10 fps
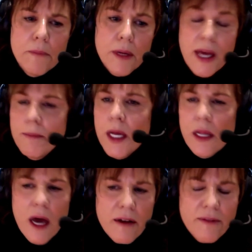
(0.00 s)
Gave me a
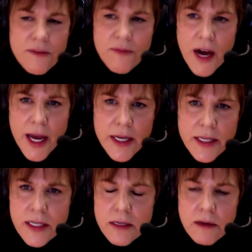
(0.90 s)
lot of
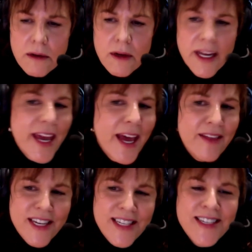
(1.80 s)
advice.
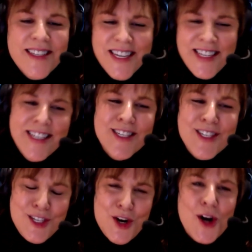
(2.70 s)
Again, this is
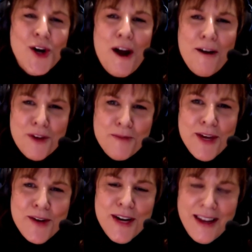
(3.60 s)
the StarCraft
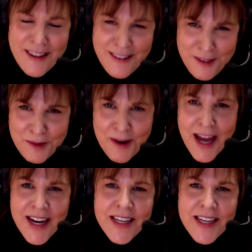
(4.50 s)
community, right?